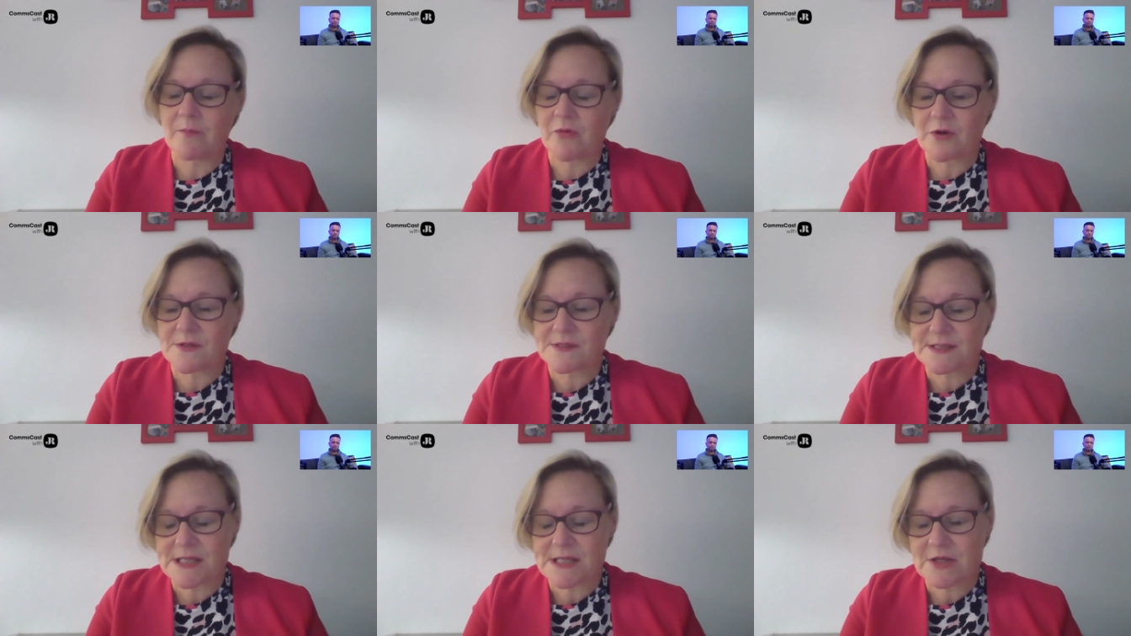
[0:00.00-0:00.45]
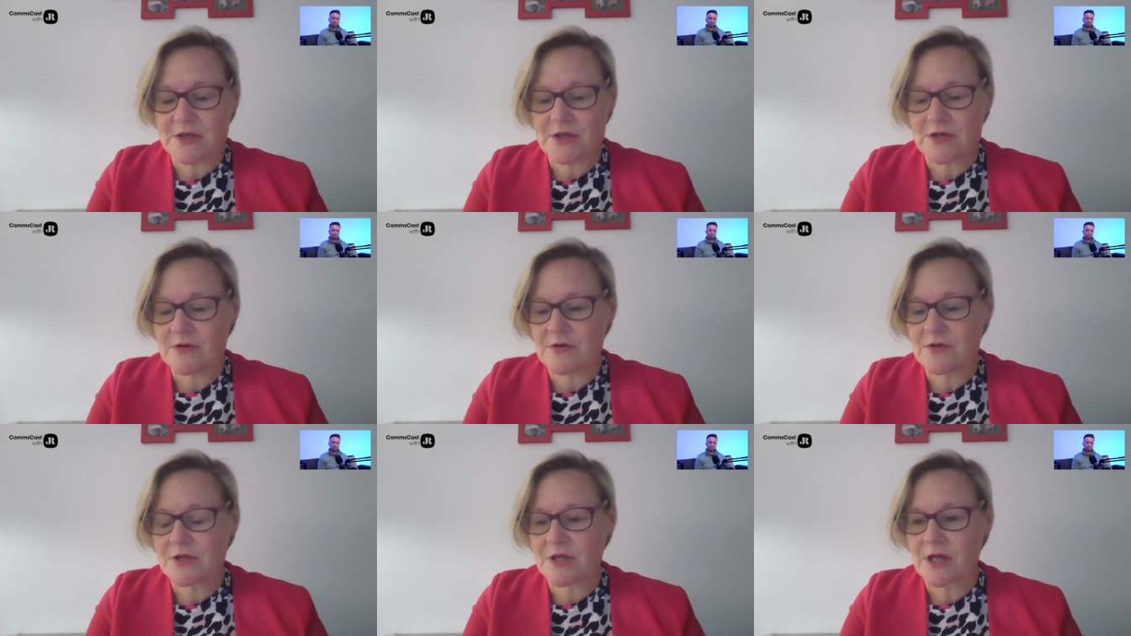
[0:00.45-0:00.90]

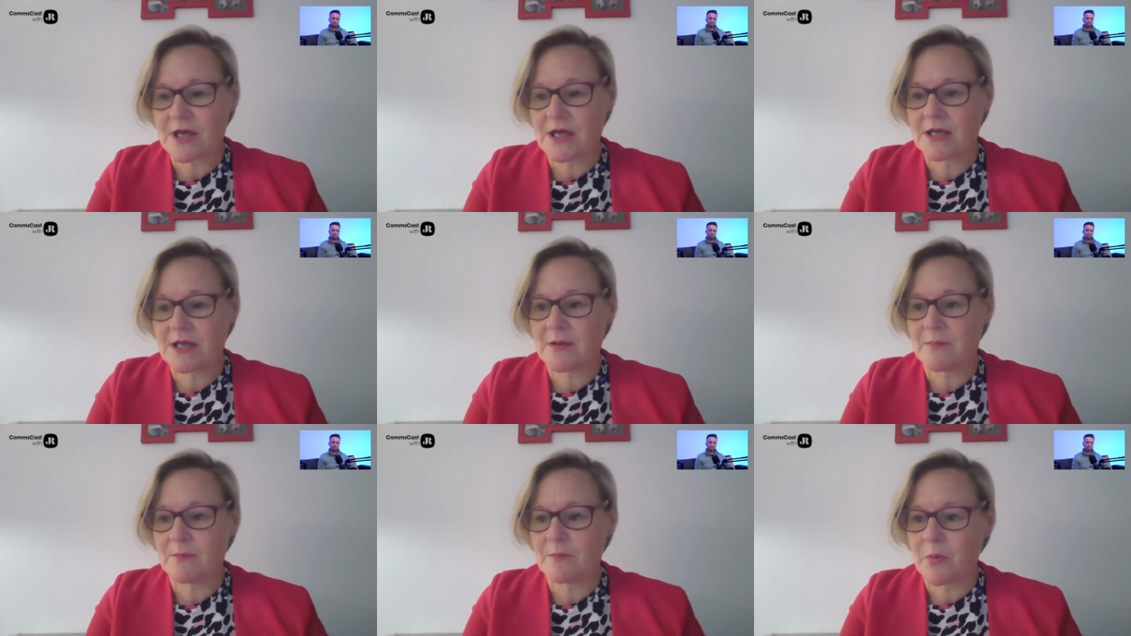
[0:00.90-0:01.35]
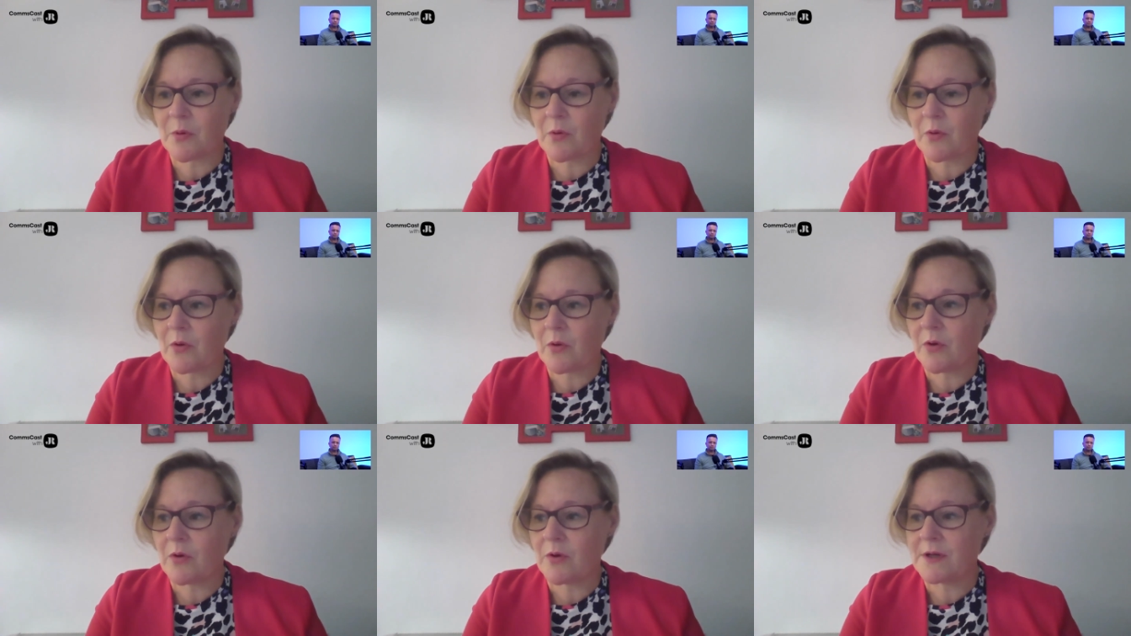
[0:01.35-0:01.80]
prostitution and
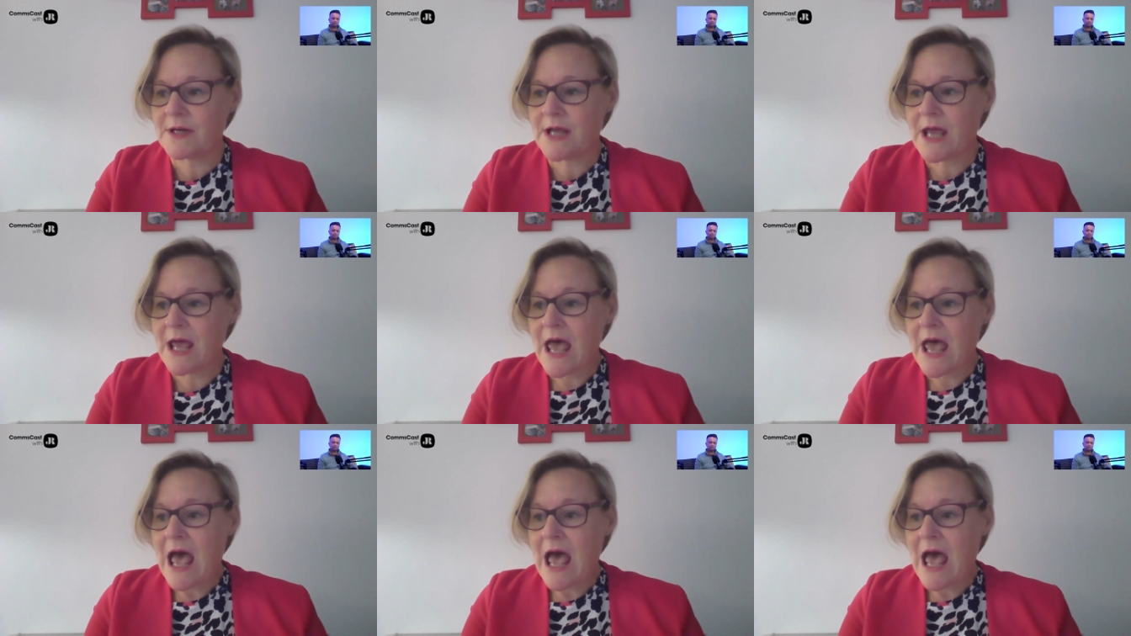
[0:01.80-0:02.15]
porn,